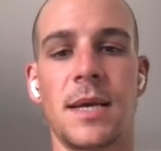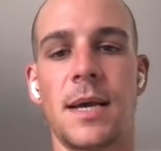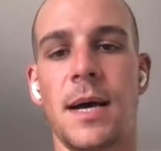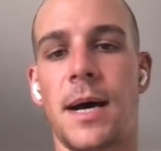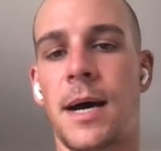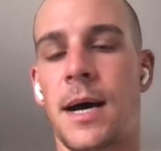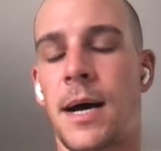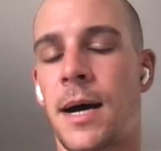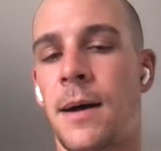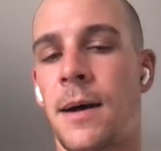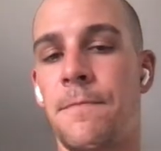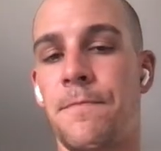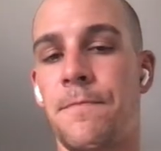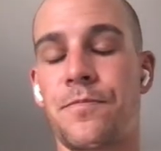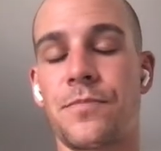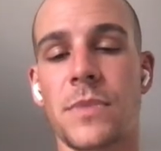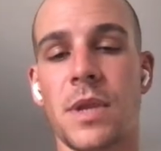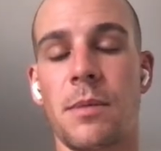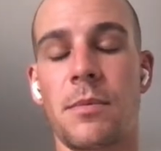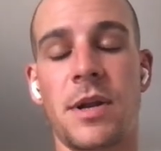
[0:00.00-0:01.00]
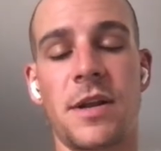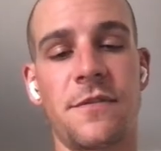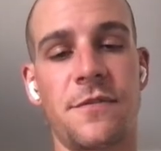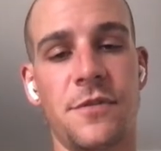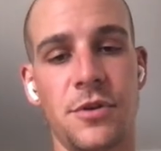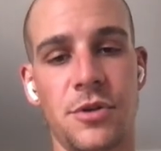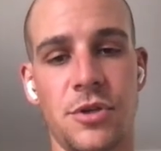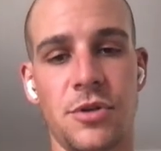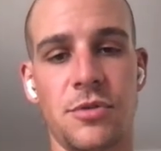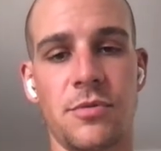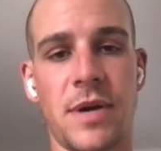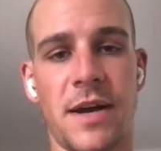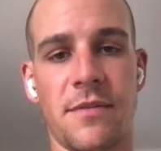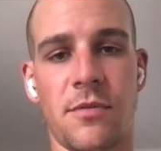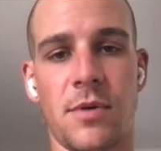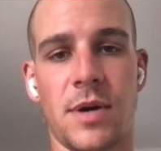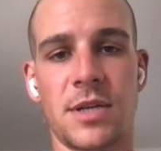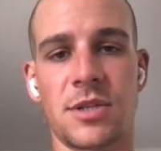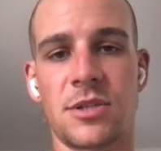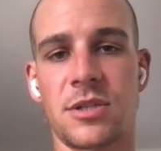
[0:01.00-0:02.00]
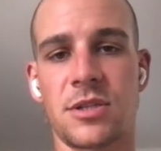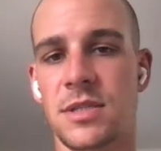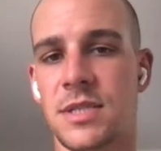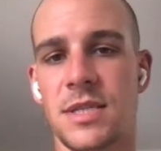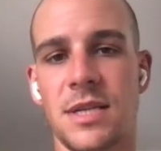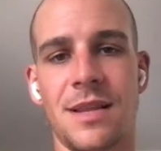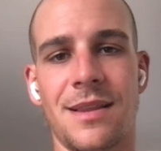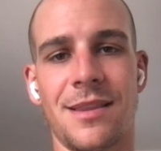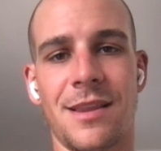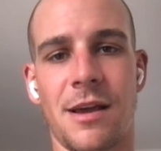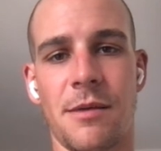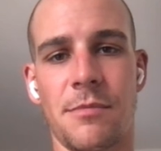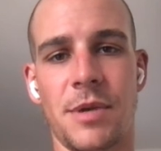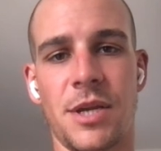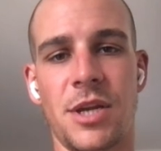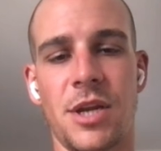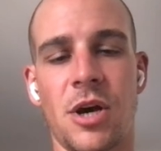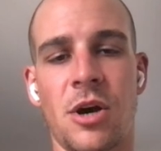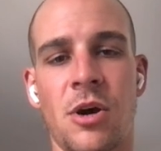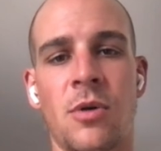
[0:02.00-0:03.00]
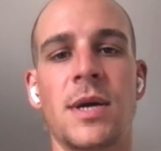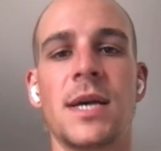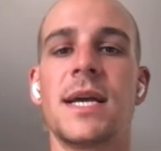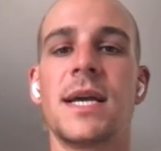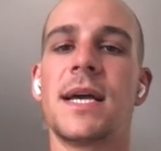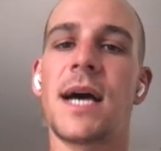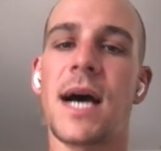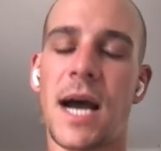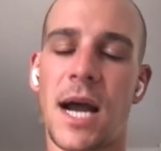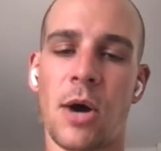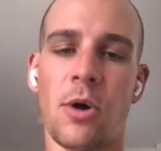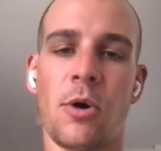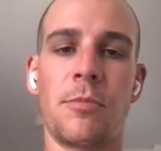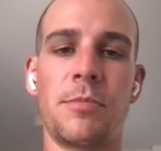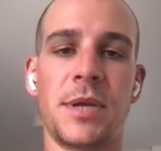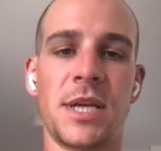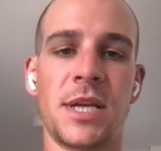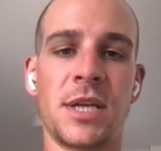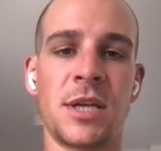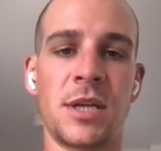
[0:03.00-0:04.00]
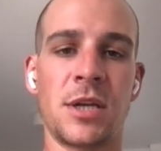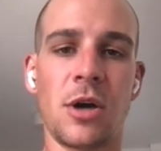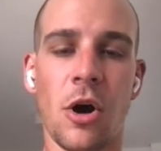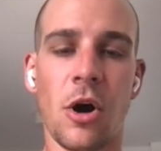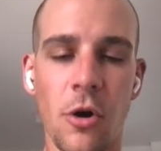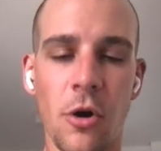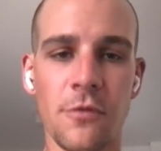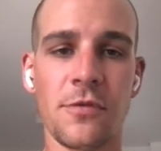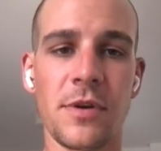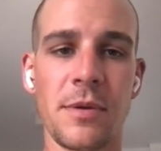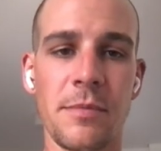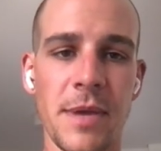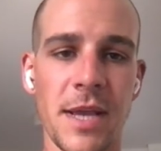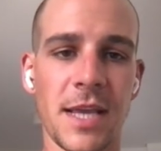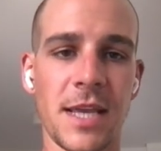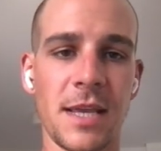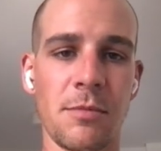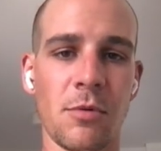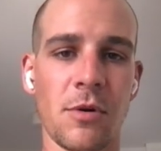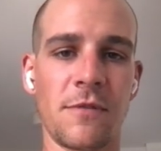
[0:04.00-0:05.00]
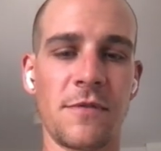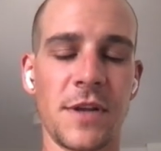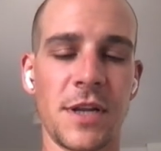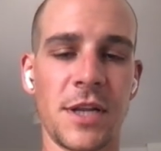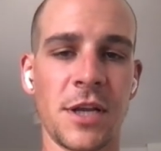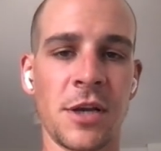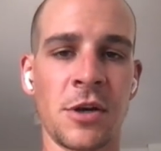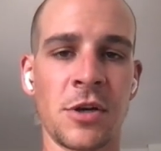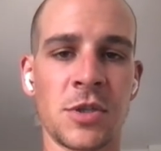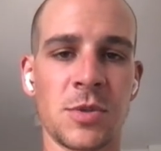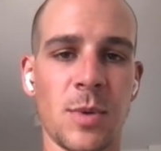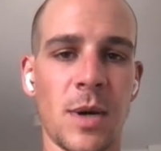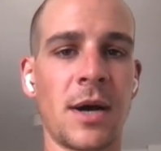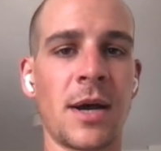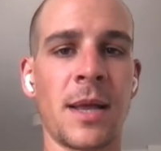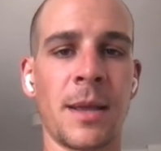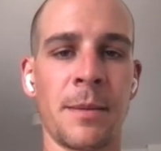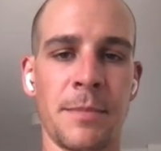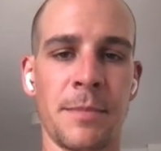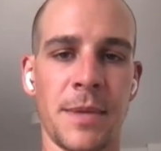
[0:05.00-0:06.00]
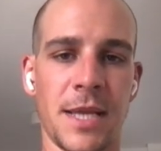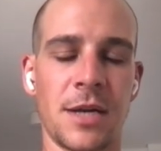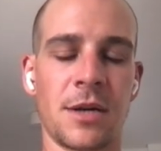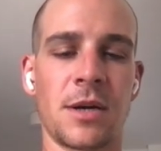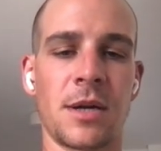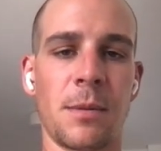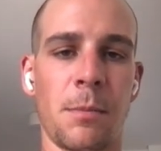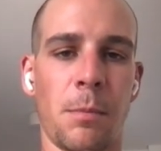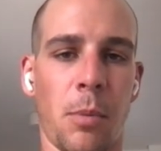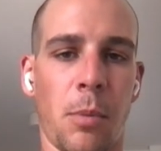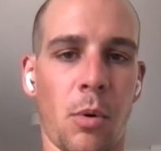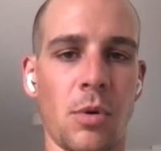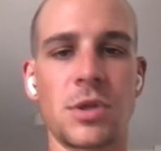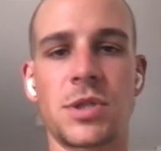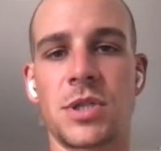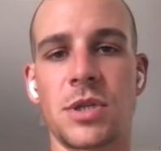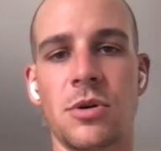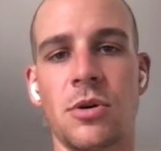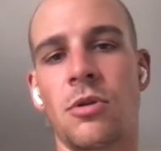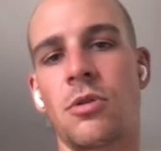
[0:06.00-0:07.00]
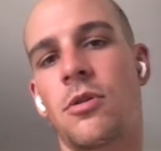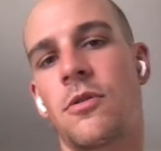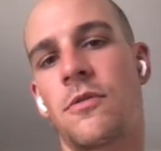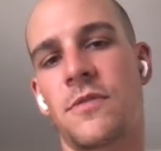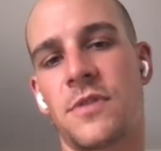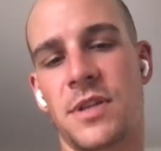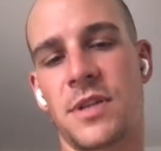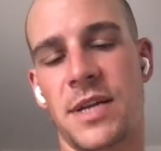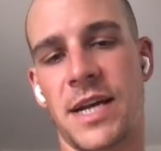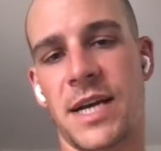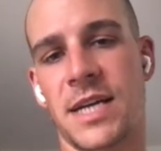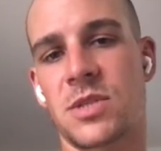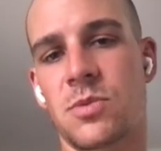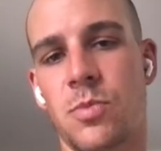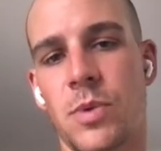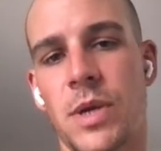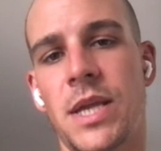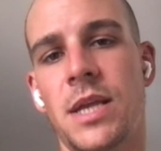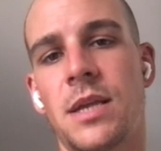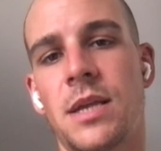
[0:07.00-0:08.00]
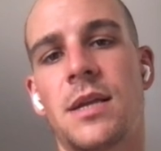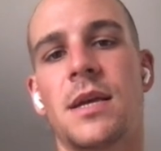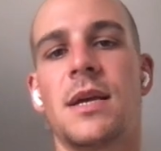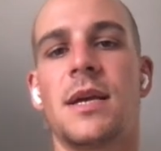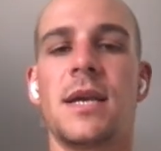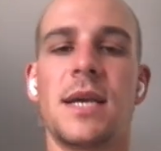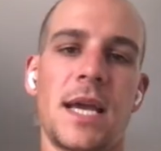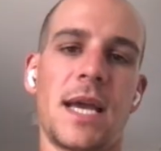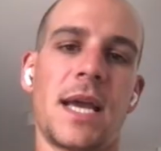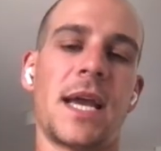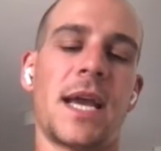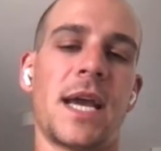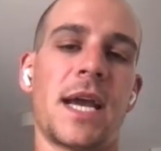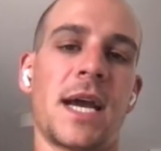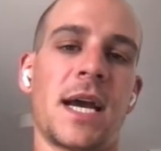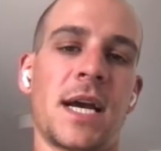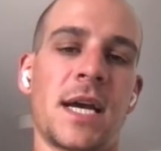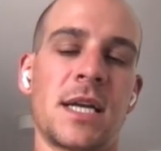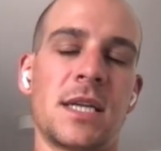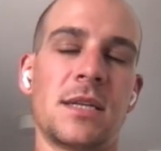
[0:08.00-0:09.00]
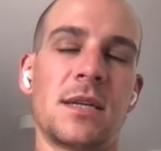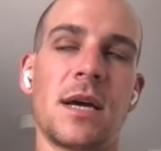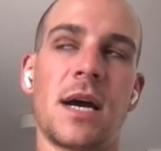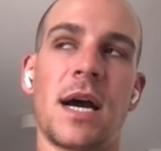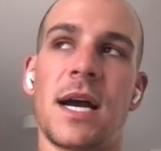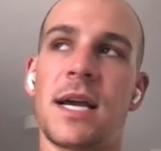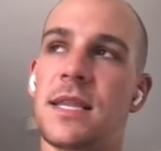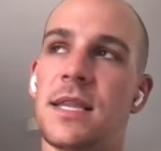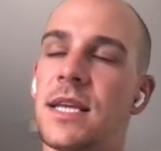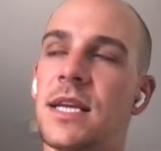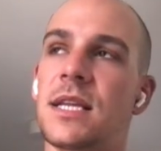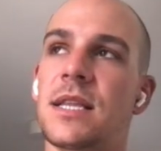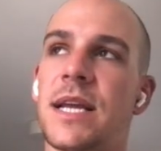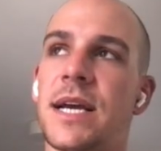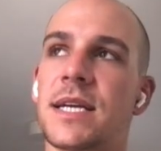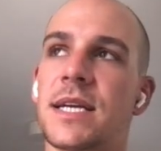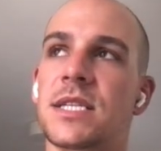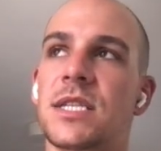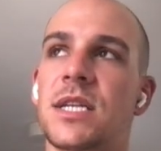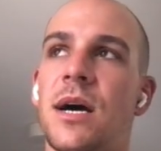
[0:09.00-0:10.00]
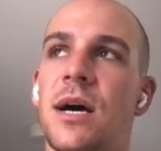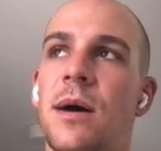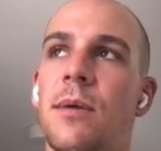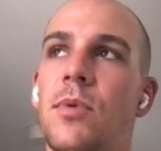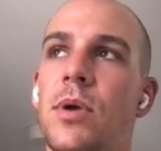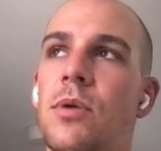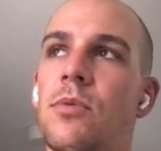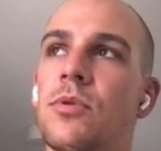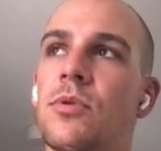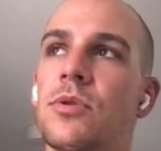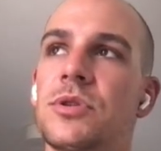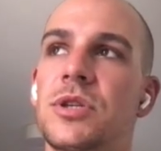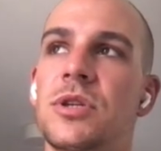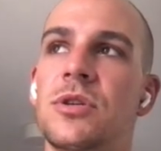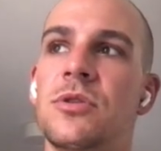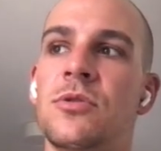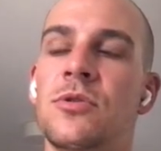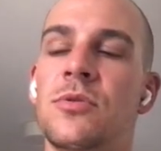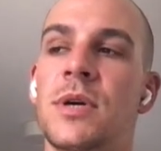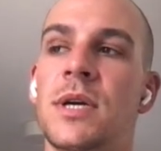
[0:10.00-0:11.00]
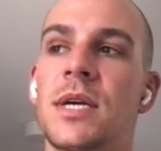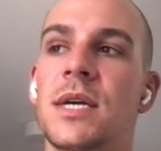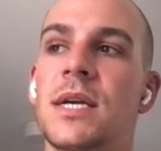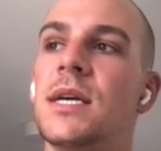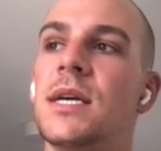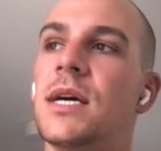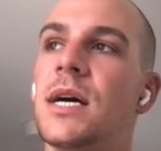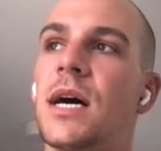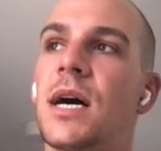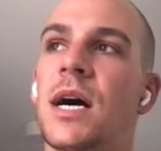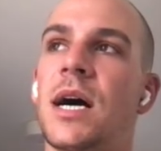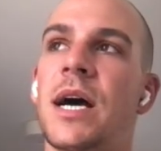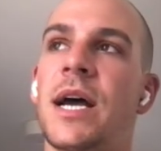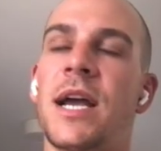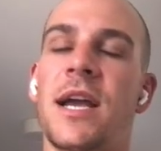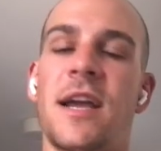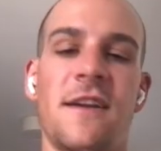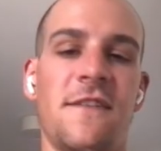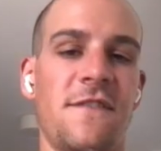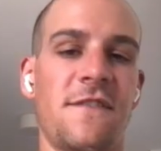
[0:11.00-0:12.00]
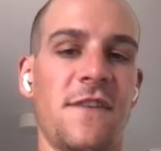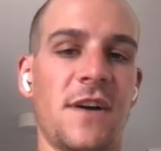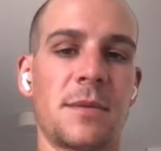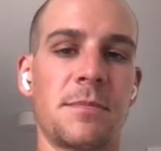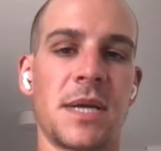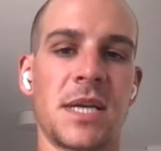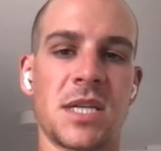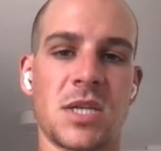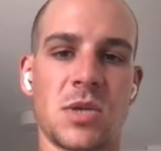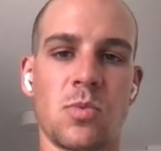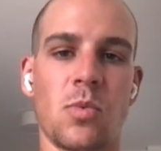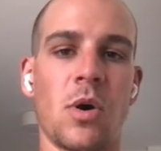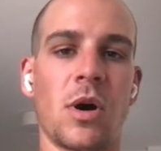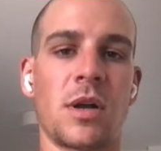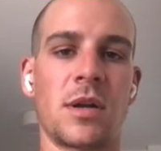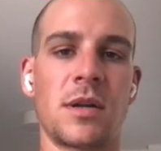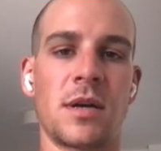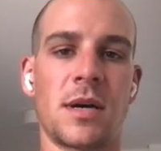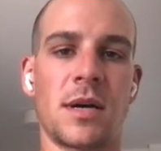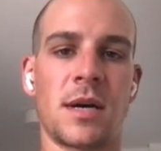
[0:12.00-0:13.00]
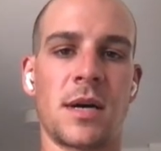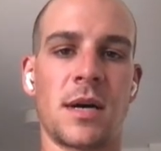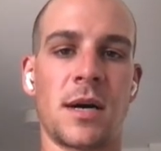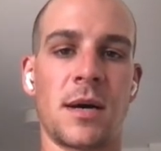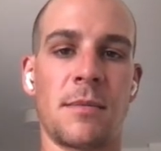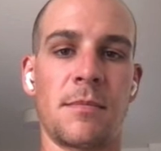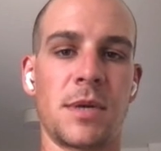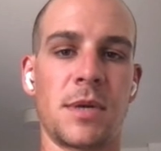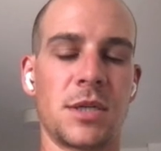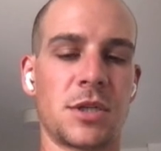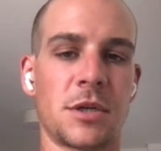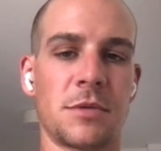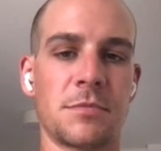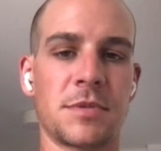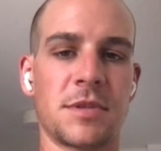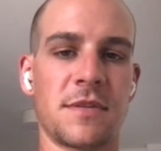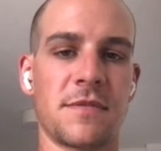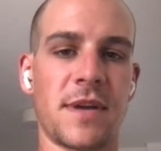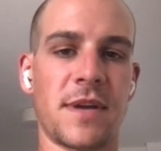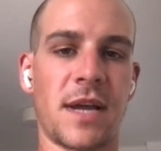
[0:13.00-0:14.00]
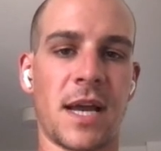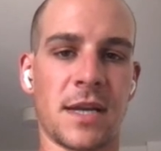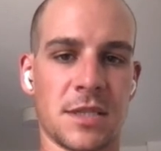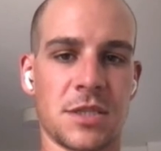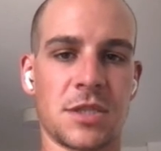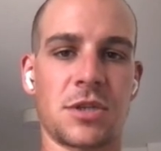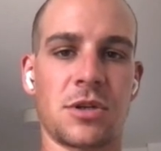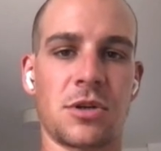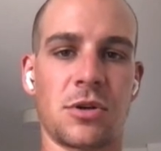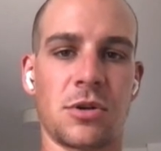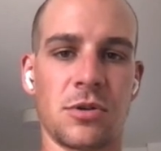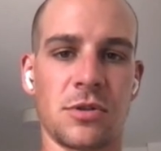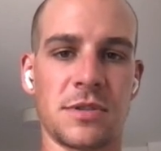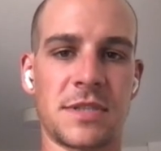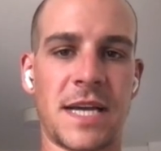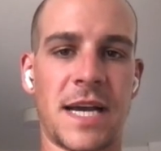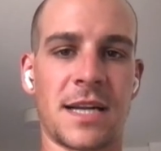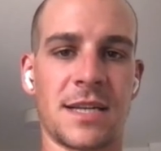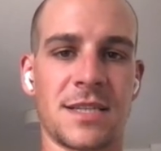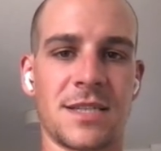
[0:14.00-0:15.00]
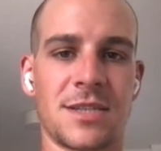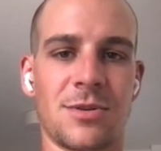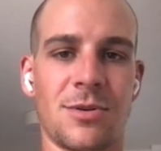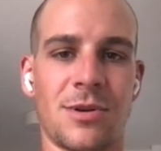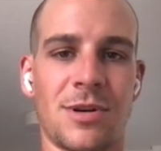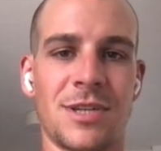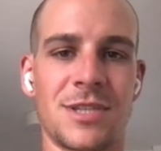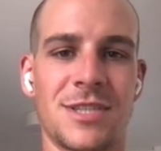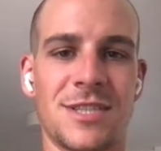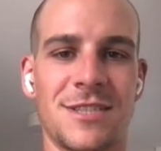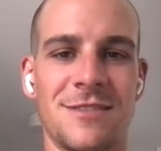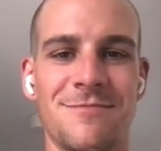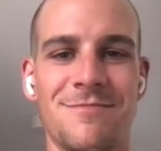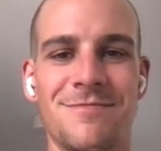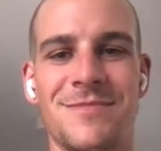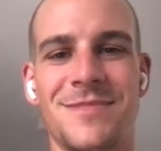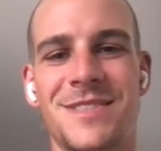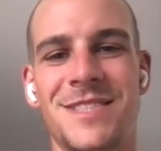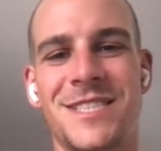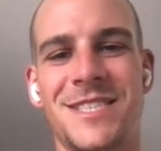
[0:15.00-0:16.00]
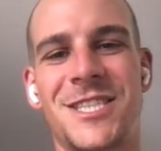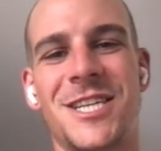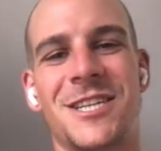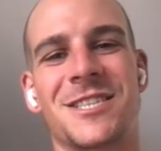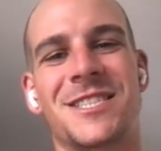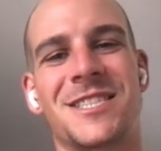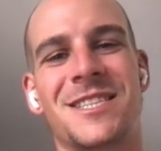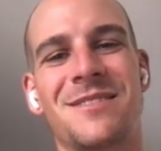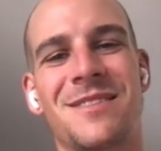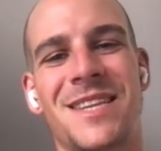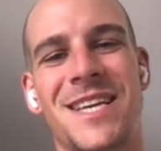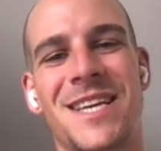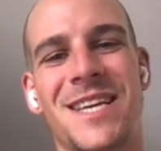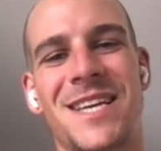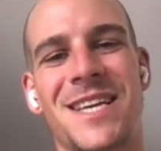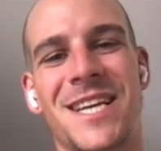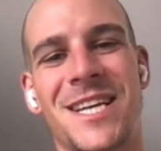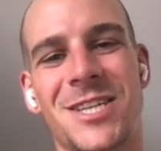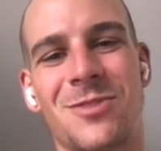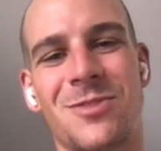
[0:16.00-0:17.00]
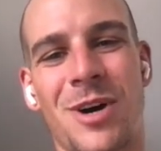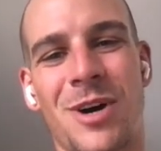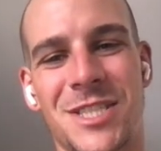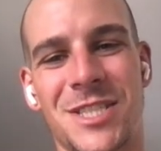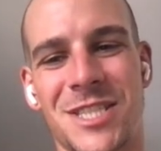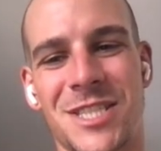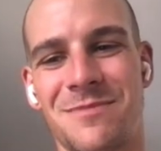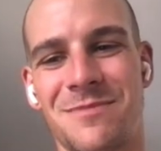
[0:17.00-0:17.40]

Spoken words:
But if you do have questions, let me know. I will be hopefully making more videos while I'm here in Portugal over the next week. And I think next up we will do a Firebase one in terms of external data storage. Cheers. Thanks for watching.